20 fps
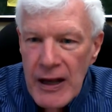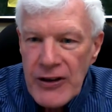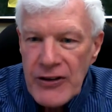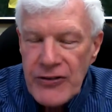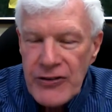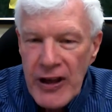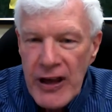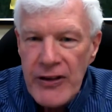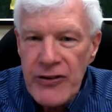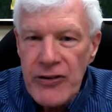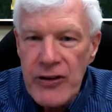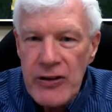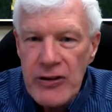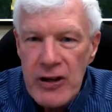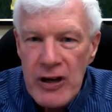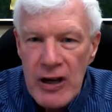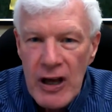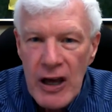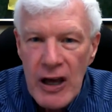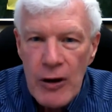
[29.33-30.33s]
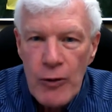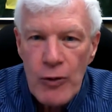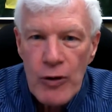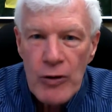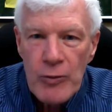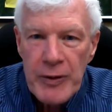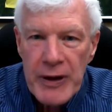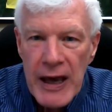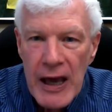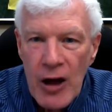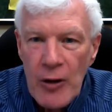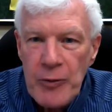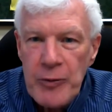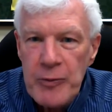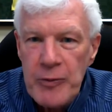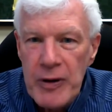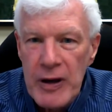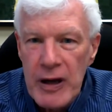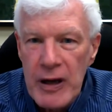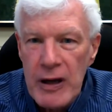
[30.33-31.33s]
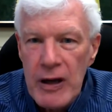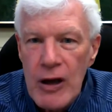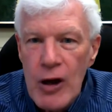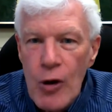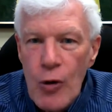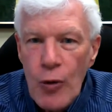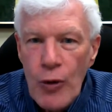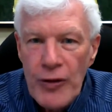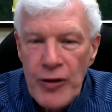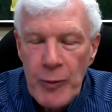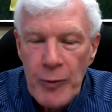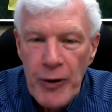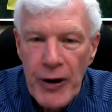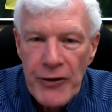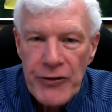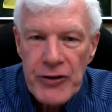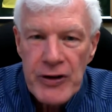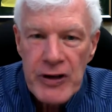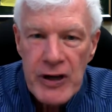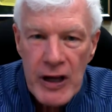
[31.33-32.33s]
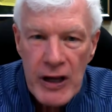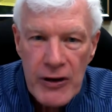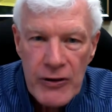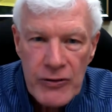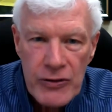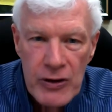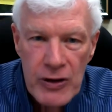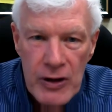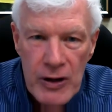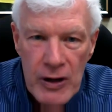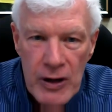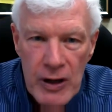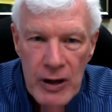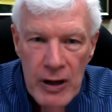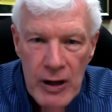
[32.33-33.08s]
Stacy today will be helping me with a presentation.